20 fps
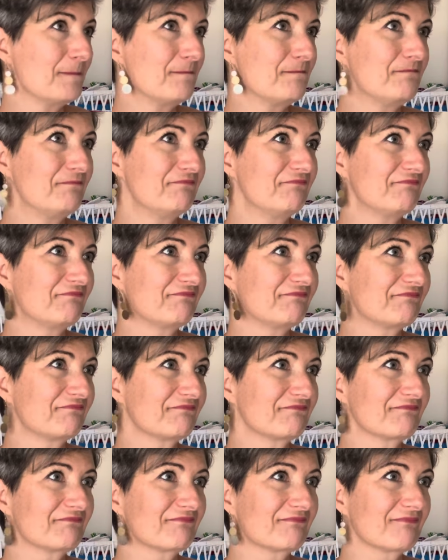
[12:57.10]
mm,
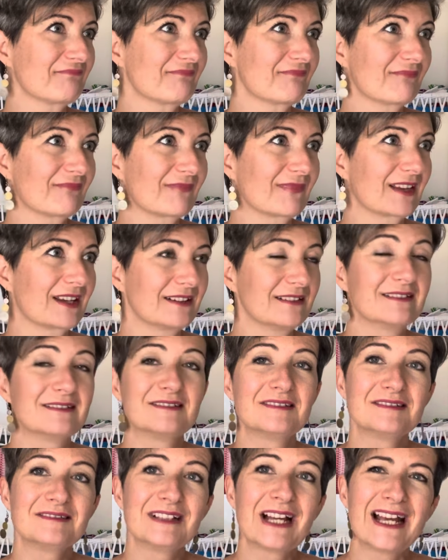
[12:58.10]

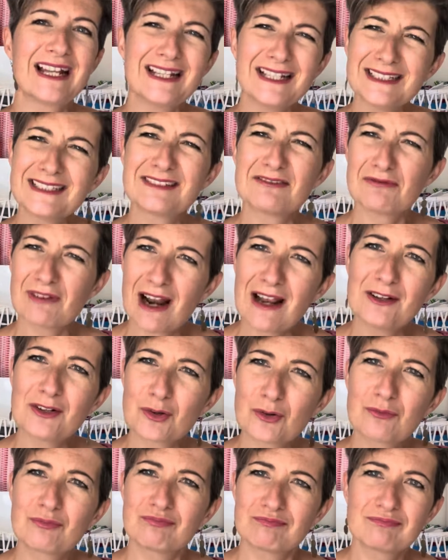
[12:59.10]
and it's run
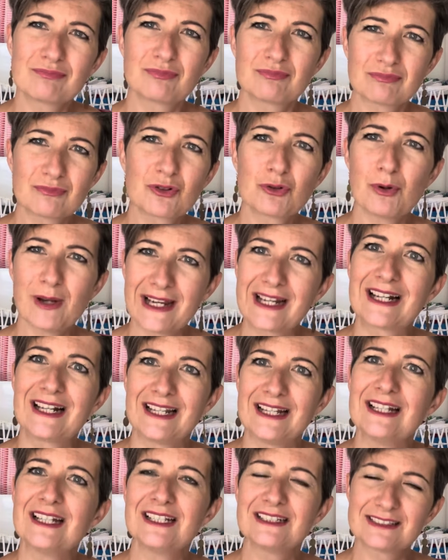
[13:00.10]

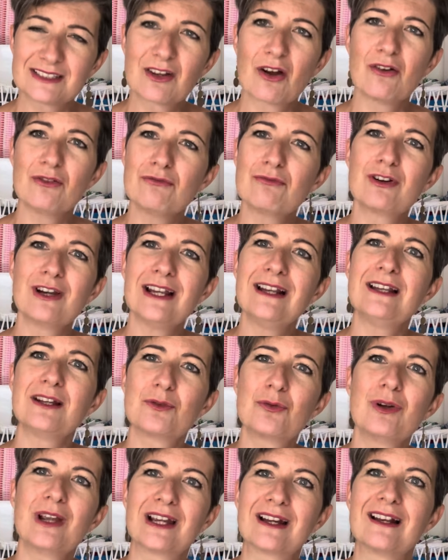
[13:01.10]
quickly. It's gone really
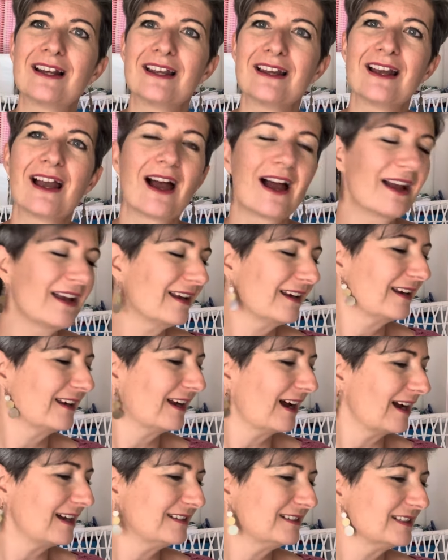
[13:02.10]
quickly.
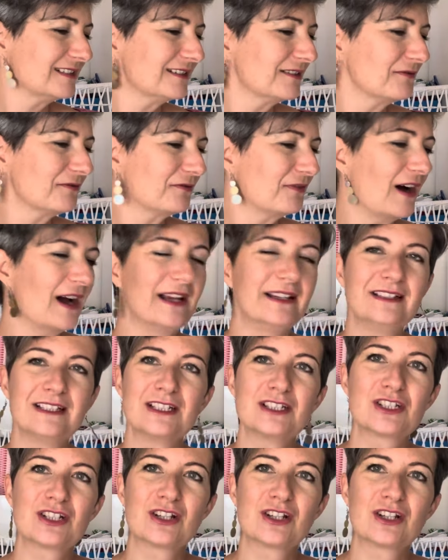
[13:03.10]
I, I didn't find it